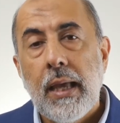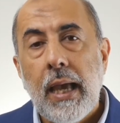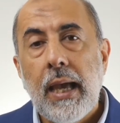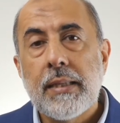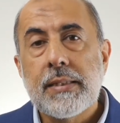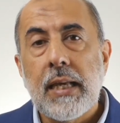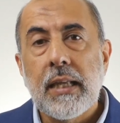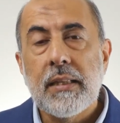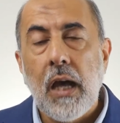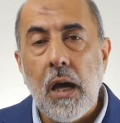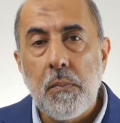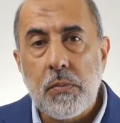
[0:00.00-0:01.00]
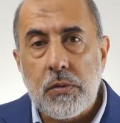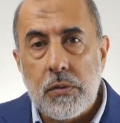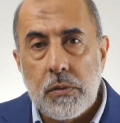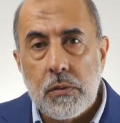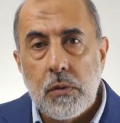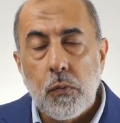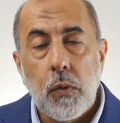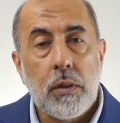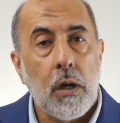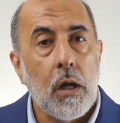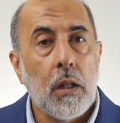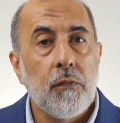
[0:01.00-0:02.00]
And Sayyidina Amr, with
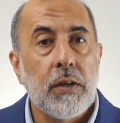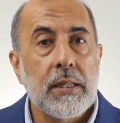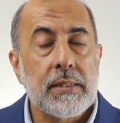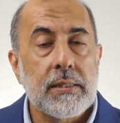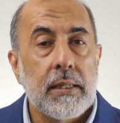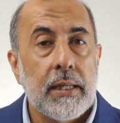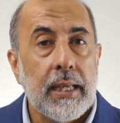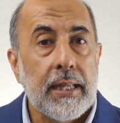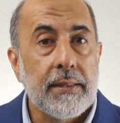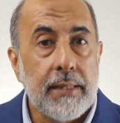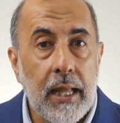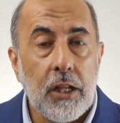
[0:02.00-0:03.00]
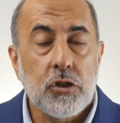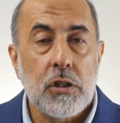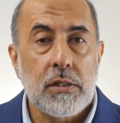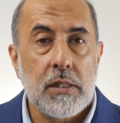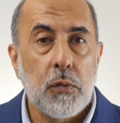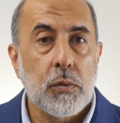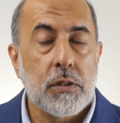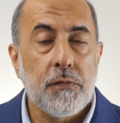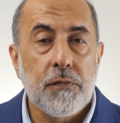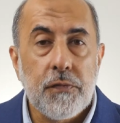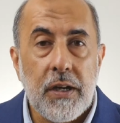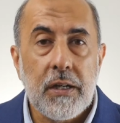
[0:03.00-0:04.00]
all of his intelligence, he was a
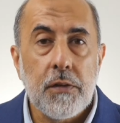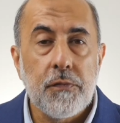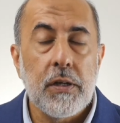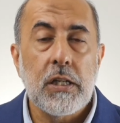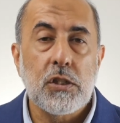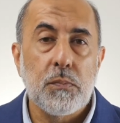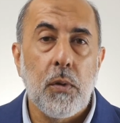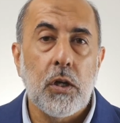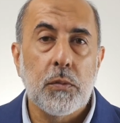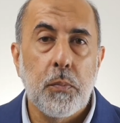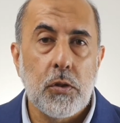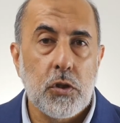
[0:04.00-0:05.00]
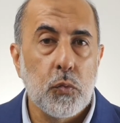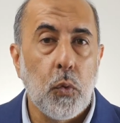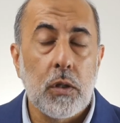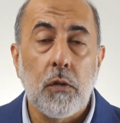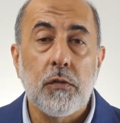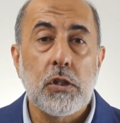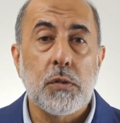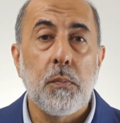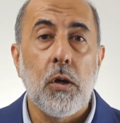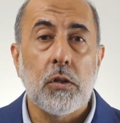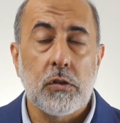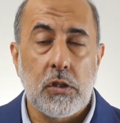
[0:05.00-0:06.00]
very, very smart person, one of the
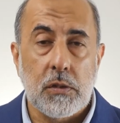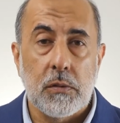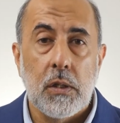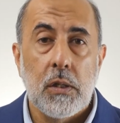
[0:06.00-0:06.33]
smartest